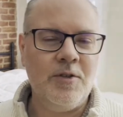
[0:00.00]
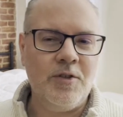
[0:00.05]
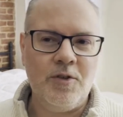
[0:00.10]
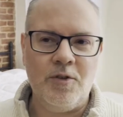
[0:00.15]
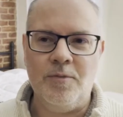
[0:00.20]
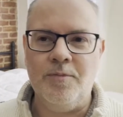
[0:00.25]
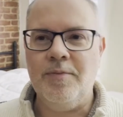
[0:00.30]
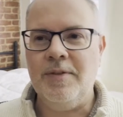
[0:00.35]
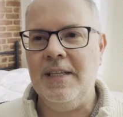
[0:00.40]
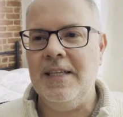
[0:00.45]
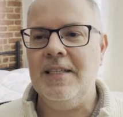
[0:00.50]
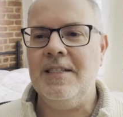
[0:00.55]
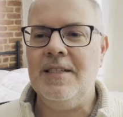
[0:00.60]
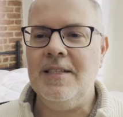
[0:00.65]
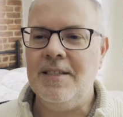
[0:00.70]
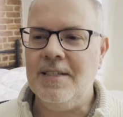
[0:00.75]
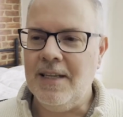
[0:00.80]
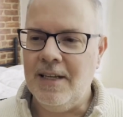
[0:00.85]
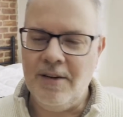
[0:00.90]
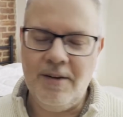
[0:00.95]
and certain
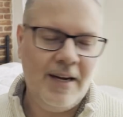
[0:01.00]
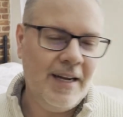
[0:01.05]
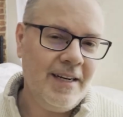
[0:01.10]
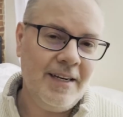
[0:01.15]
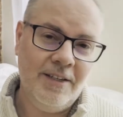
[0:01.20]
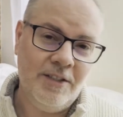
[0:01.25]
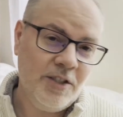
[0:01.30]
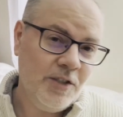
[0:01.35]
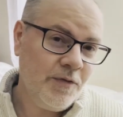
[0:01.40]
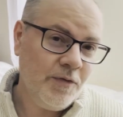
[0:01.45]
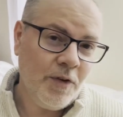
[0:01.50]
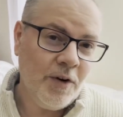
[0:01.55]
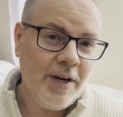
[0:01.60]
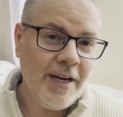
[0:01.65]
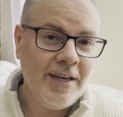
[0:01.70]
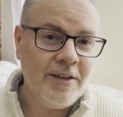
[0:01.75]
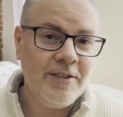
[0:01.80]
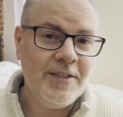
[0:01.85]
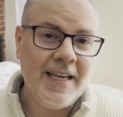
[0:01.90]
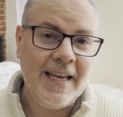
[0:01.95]
places that are I don't know. It's just very
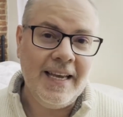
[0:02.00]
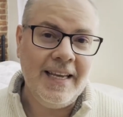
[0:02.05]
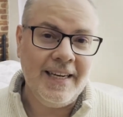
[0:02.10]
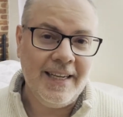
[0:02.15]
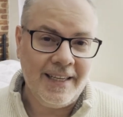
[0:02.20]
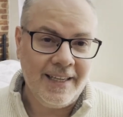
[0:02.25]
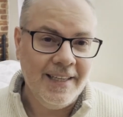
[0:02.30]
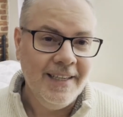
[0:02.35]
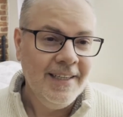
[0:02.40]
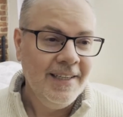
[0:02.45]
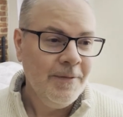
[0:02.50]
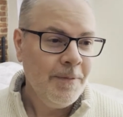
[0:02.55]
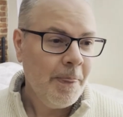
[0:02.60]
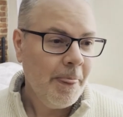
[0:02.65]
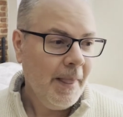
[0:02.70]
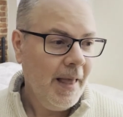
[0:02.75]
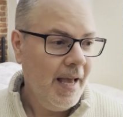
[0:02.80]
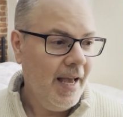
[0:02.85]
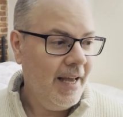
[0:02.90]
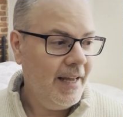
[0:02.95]
entertaining
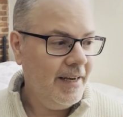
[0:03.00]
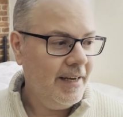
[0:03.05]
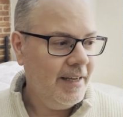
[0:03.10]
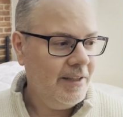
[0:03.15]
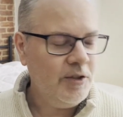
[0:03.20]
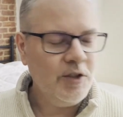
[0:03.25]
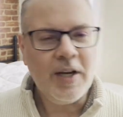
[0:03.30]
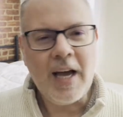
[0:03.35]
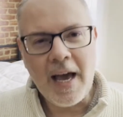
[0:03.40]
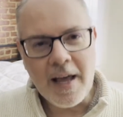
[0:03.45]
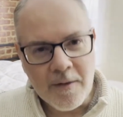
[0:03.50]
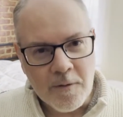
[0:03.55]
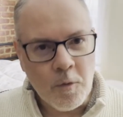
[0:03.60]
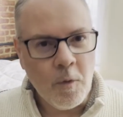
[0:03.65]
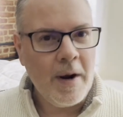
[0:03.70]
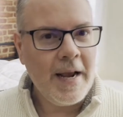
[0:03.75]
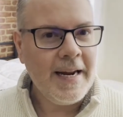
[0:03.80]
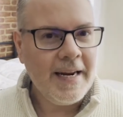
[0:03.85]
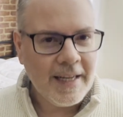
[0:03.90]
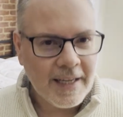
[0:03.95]
and uh, you're kind of
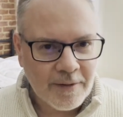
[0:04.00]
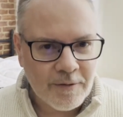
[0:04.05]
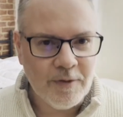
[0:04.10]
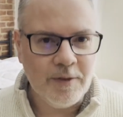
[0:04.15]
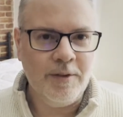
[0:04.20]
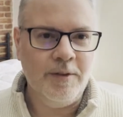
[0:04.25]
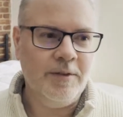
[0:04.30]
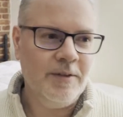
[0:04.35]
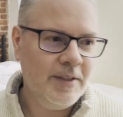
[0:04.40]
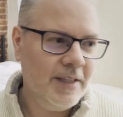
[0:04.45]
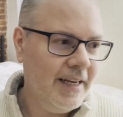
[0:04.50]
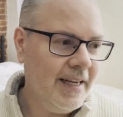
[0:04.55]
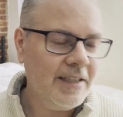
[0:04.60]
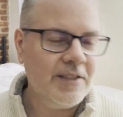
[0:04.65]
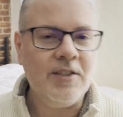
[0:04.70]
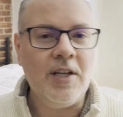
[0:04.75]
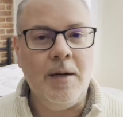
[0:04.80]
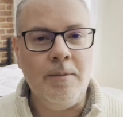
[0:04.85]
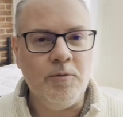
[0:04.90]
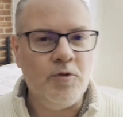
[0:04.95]
waiting for the
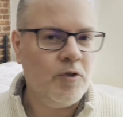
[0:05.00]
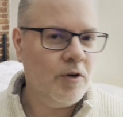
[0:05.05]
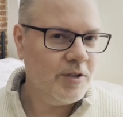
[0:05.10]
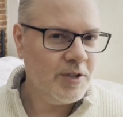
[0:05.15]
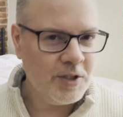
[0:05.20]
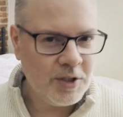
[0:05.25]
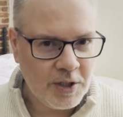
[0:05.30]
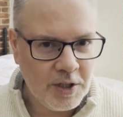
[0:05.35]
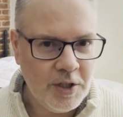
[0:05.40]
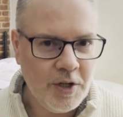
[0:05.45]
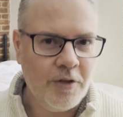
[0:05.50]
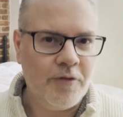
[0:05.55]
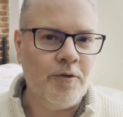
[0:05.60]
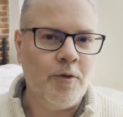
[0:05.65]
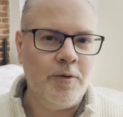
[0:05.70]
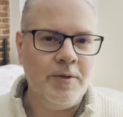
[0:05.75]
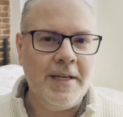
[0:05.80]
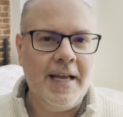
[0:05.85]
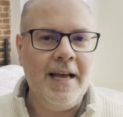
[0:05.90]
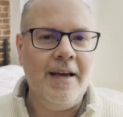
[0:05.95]
next time Truss is going to
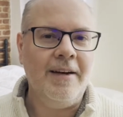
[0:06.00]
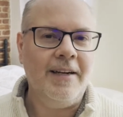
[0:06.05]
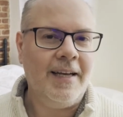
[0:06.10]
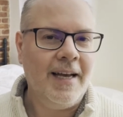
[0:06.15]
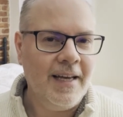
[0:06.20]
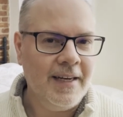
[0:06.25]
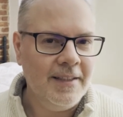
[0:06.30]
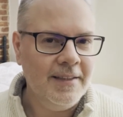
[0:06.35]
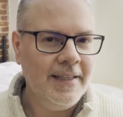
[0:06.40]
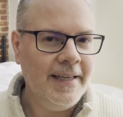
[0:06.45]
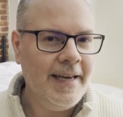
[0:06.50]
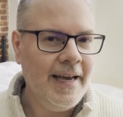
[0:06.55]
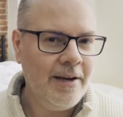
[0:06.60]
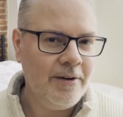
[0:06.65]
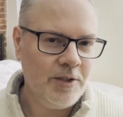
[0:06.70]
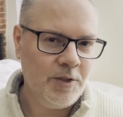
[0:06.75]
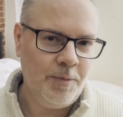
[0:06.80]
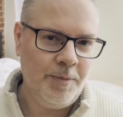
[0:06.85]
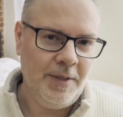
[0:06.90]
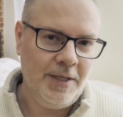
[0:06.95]
throw down and kind of lay out
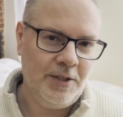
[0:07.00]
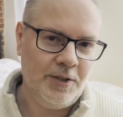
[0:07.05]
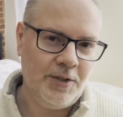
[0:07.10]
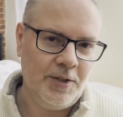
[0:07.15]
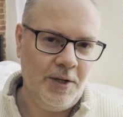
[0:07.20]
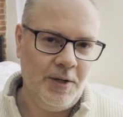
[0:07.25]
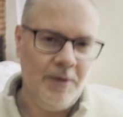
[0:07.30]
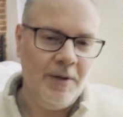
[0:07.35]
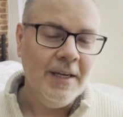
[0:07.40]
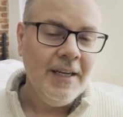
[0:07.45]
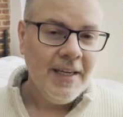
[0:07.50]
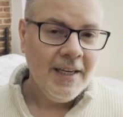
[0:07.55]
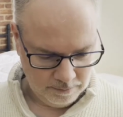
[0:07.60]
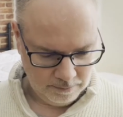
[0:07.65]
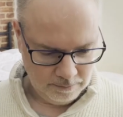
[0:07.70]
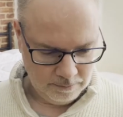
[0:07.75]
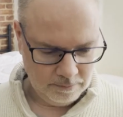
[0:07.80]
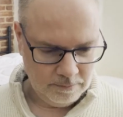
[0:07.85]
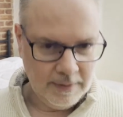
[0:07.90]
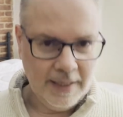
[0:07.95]
a speech. So,
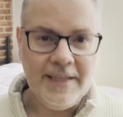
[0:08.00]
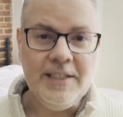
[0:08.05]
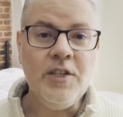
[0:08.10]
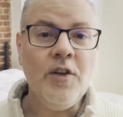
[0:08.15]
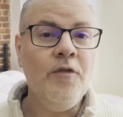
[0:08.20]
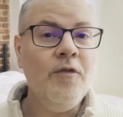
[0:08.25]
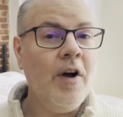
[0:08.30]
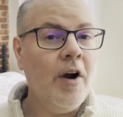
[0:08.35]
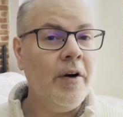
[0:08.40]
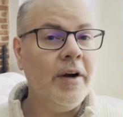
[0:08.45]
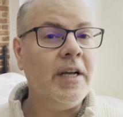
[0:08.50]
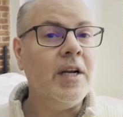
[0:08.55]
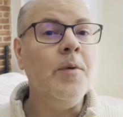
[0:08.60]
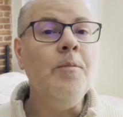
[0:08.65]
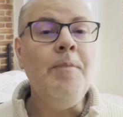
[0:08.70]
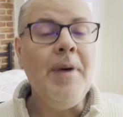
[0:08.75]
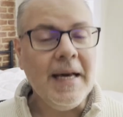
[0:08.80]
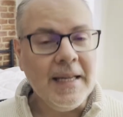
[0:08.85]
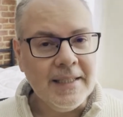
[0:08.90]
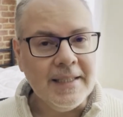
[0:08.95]
and he's a very
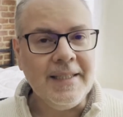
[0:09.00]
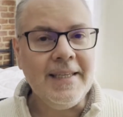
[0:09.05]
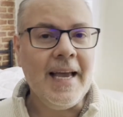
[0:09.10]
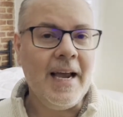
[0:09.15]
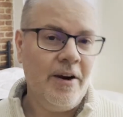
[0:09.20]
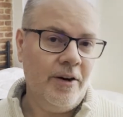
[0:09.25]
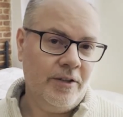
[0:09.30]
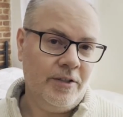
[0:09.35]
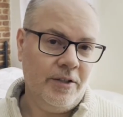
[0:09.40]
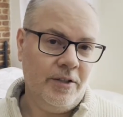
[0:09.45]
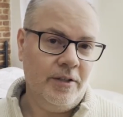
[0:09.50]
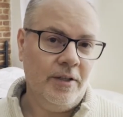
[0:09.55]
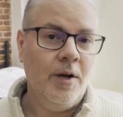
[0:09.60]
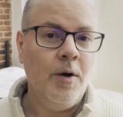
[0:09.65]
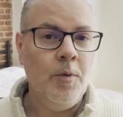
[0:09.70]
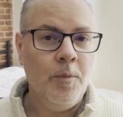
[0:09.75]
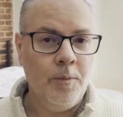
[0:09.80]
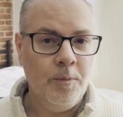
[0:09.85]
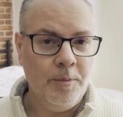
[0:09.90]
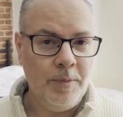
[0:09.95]
compelling character
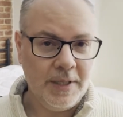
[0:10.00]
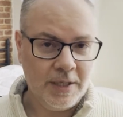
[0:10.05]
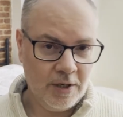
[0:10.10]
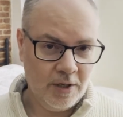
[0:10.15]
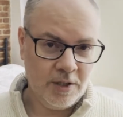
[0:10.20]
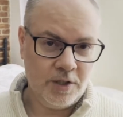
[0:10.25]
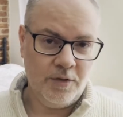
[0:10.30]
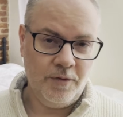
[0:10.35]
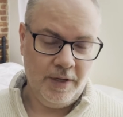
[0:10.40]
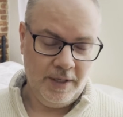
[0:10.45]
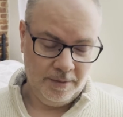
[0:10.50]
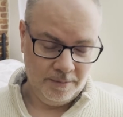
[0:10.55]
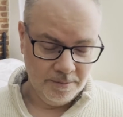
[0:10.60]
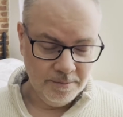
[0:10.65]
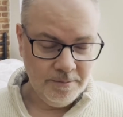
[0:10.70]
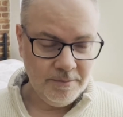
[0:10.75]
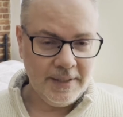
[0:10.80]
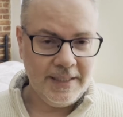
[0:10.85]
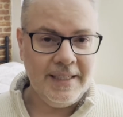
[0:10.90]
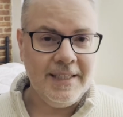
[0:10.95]
because of it.
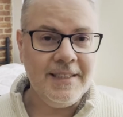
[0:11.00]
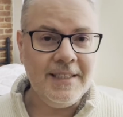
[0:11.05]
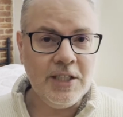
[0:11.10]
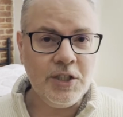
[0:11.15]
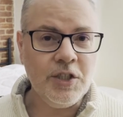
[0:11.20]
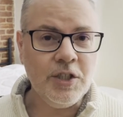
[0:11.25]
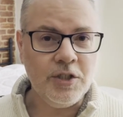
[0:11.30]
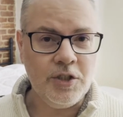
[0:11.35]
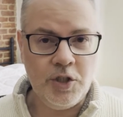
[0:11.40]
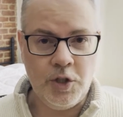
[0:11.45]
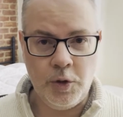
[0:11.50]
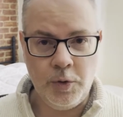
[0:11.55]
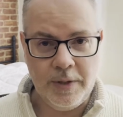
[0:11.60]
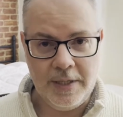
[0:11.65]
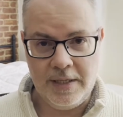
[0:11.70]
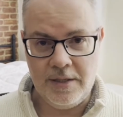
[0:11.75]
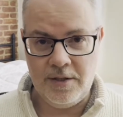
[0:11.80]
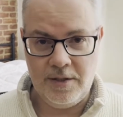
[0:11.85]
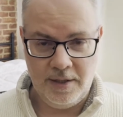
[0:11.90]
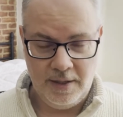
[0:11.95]
In addition to
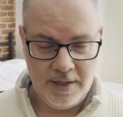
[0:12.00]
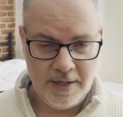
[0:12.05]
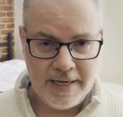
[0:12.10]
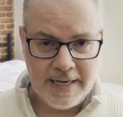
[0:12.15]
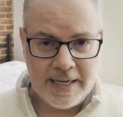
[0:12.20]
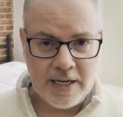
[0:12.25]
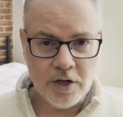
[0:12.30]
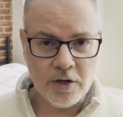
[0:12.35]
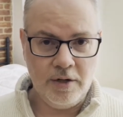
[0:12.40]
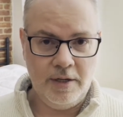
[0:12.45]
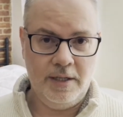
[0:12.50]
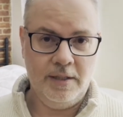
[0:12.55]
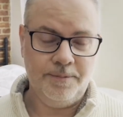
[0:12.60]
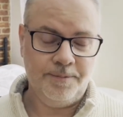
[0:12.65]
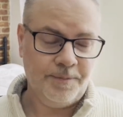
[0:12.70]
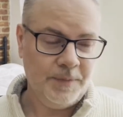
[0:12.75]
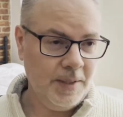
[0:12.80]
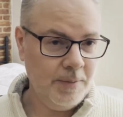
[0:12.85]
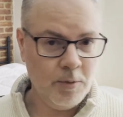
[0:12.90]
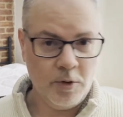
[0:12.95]
his near
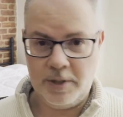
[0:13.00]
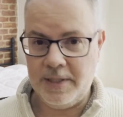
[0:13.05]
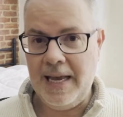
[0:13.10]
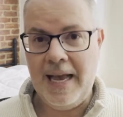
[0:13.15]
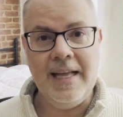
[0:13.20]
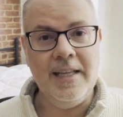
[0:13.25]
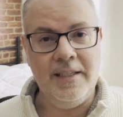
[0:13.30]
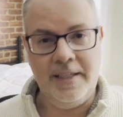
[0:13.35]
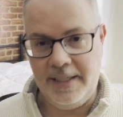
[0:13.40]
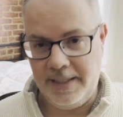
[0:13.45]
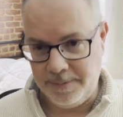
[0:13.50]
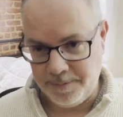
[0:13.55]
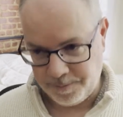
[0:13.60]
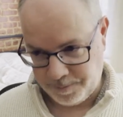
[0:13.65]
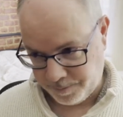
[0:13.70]
immortality